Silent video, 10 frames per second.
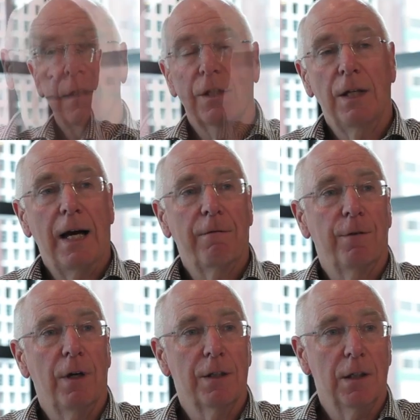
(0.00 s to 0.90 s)
The star
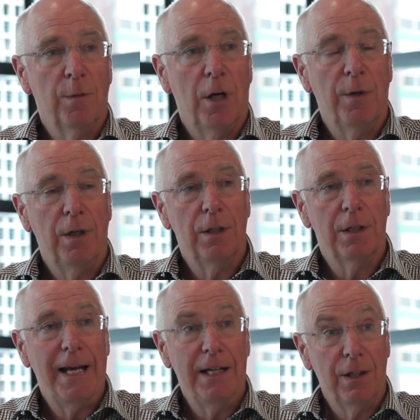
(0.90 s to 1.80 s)
for us at the moment is
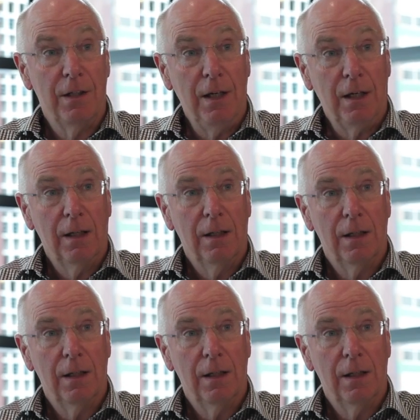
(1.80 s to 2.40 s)
LanzaTech.